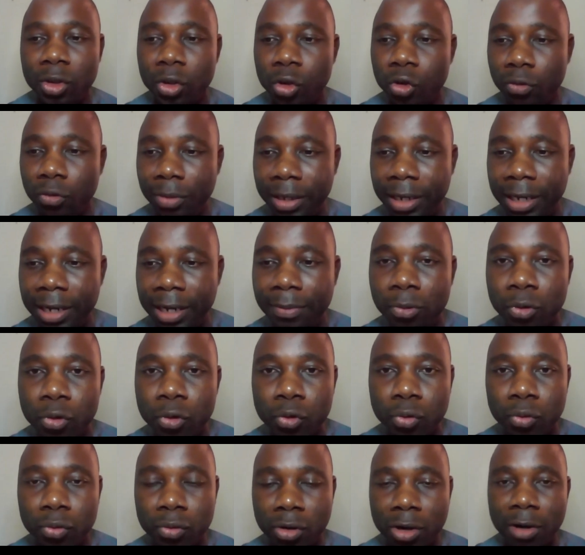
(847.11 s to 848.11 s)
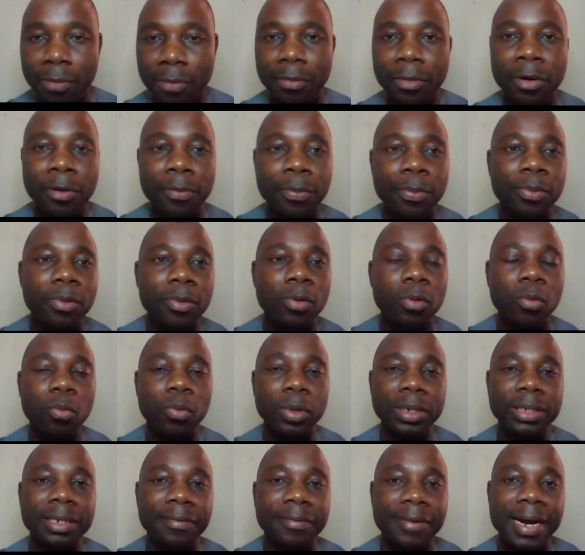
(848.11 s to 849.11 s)
to be able to come up
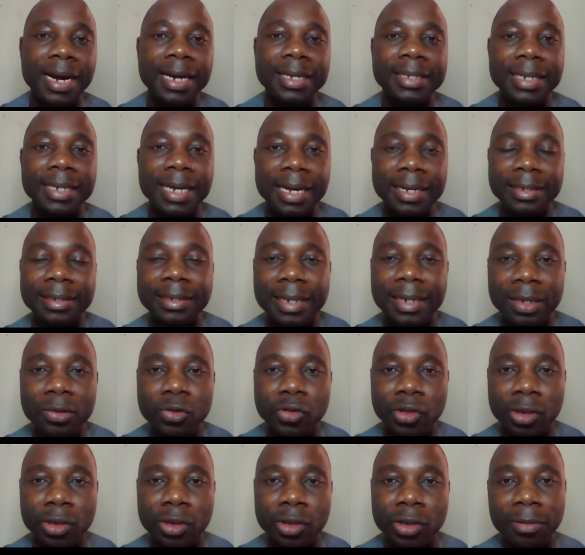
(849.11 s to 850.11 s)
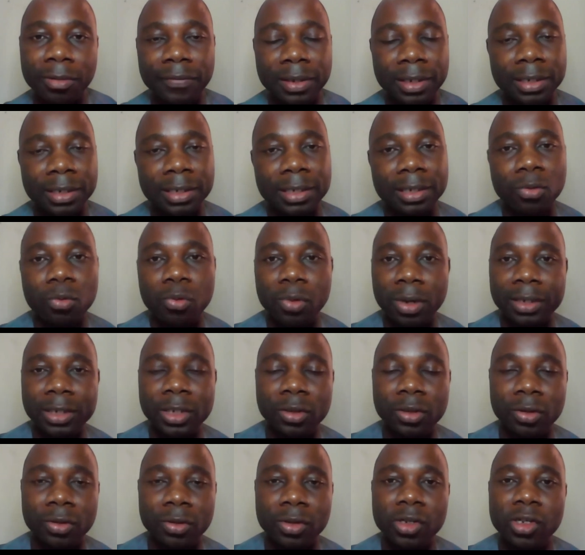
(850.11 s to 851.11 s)
with the right answer to some of these
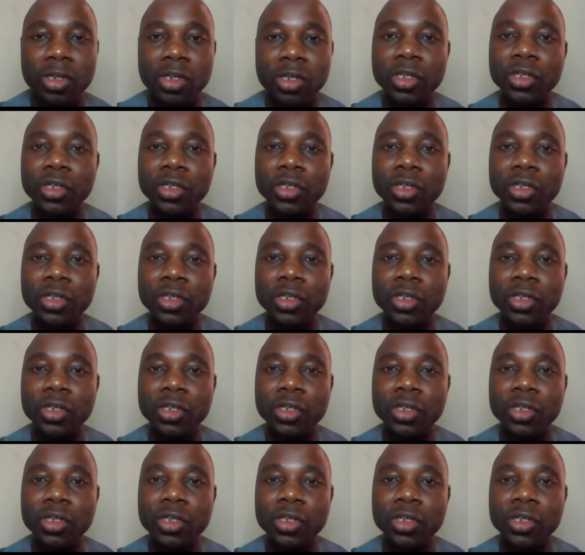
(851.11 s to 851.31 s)
questions.